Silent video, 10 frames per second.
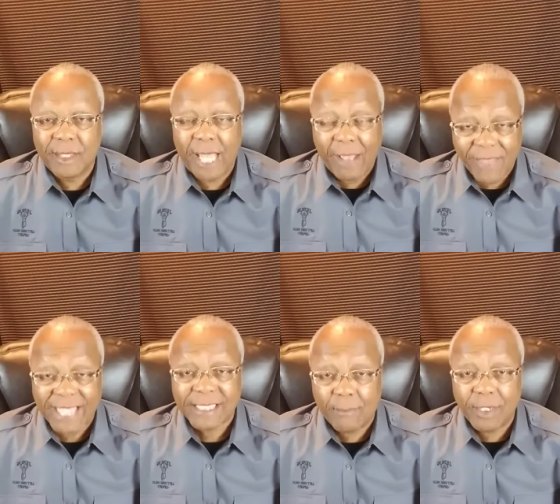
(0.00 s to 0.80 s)
And
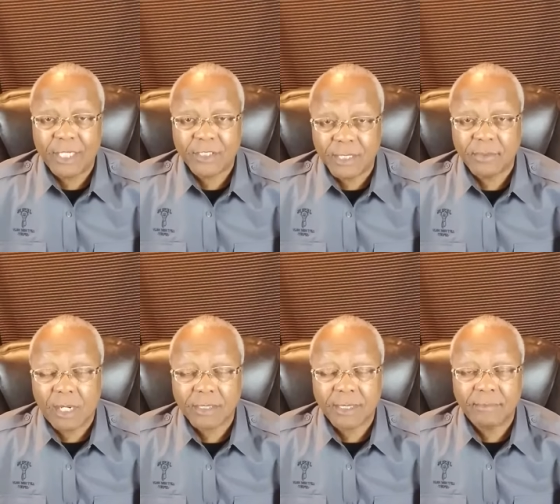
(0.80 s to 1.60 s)
that's how relationships
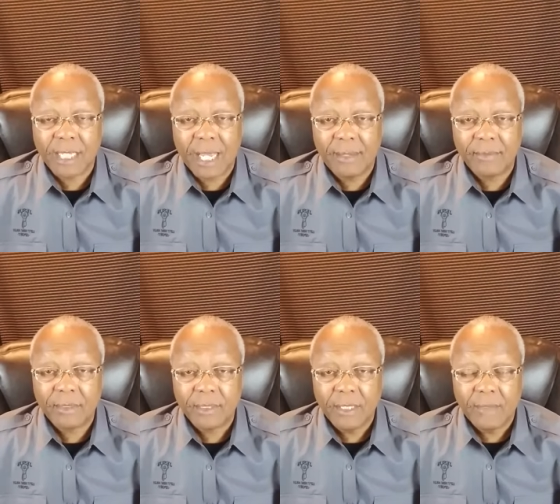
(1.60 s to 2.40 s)
are sometimes.
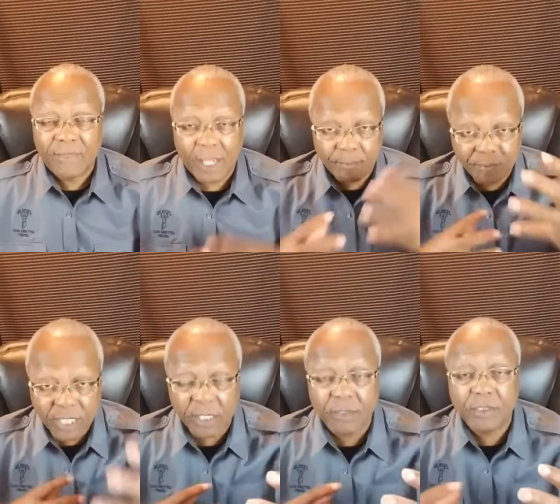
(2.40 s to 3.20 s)
They
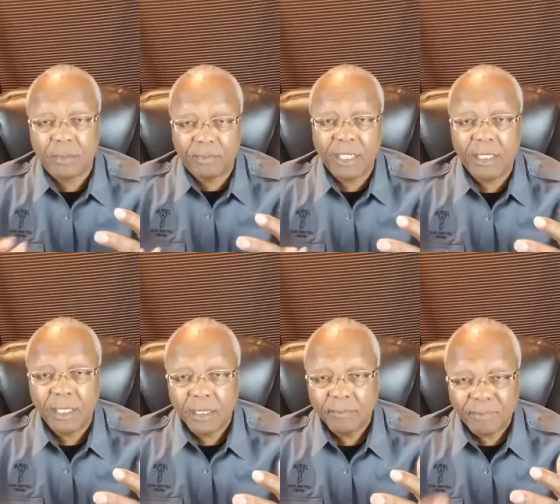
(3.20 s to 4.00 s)
appear to
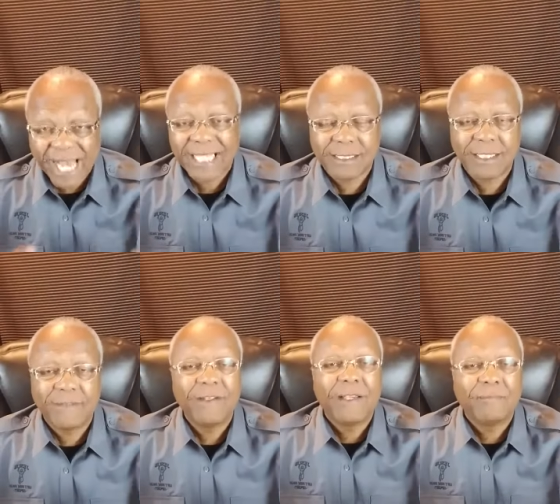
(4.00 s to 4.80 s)
be
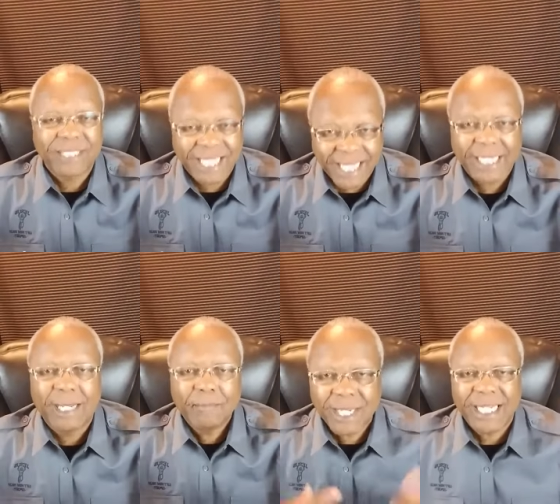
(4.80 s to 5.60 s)
positive, but they end
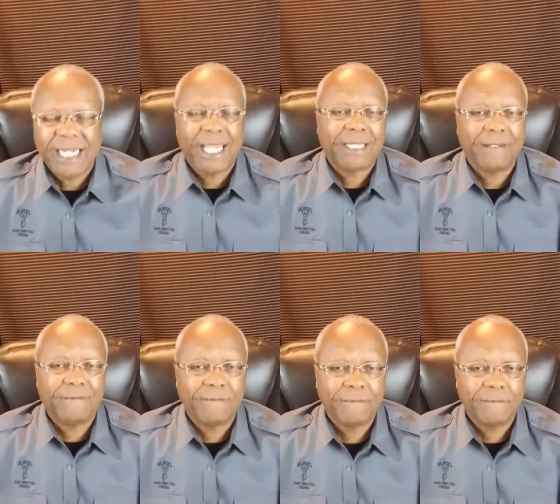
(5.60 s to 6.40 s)
up being negative.
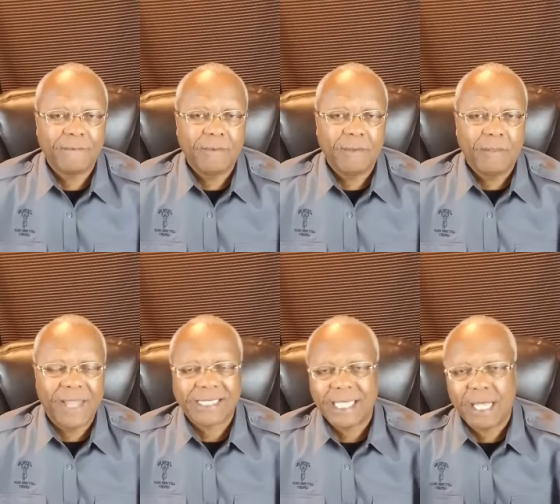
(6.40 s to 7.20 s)

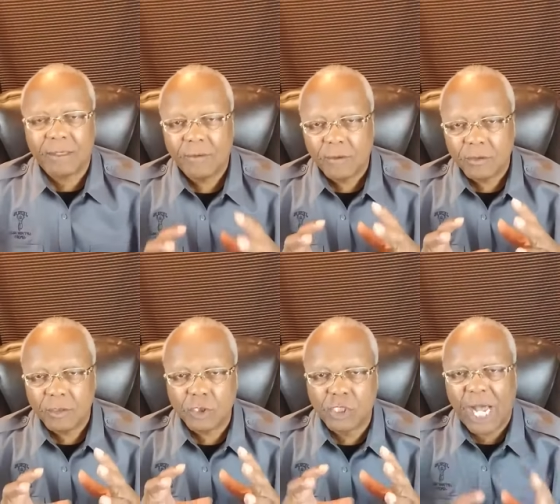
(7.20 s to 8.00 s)
That's how
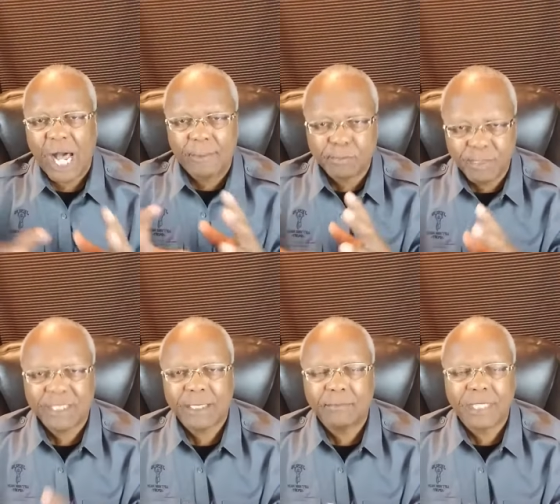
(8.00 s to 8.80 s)
jobs be
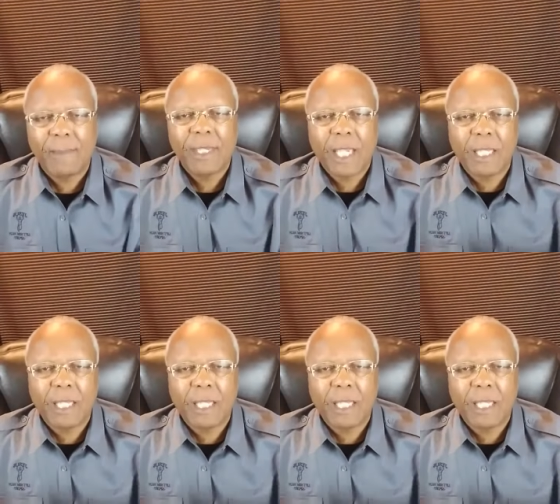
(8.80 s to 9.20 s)
sometimes.